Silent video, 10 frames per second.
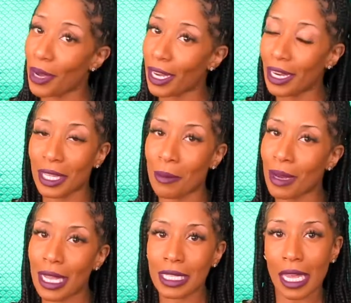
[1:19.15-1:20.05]
But in the
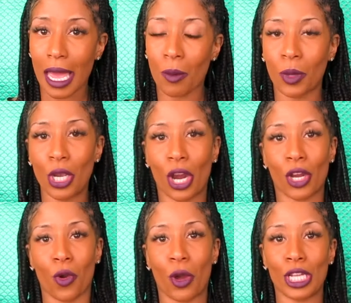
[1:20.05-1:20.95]
meantime, we
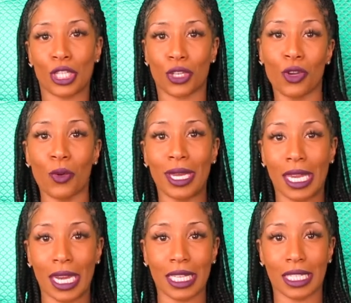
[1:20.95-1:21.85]
are going to
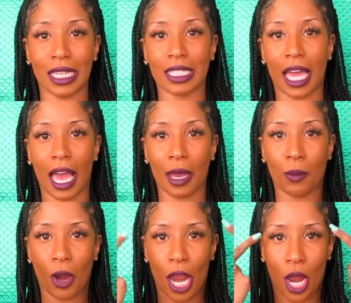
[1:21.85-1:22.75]
get into this
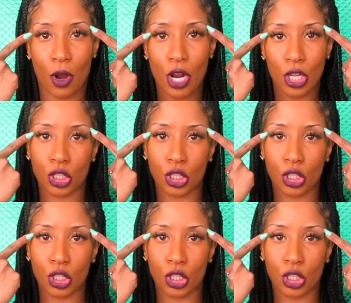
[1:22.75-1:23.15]
eyebrow